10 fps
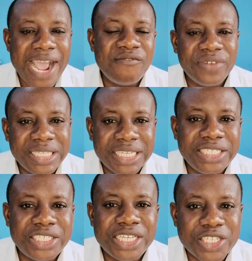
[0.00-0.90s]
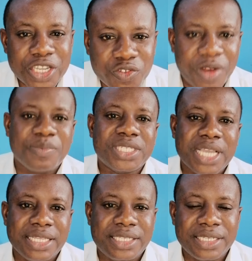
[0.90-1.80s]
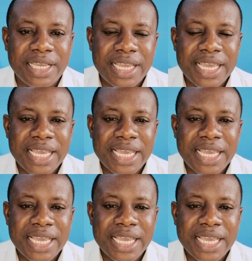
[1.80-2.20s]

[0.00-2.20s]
Everything Jesus represents.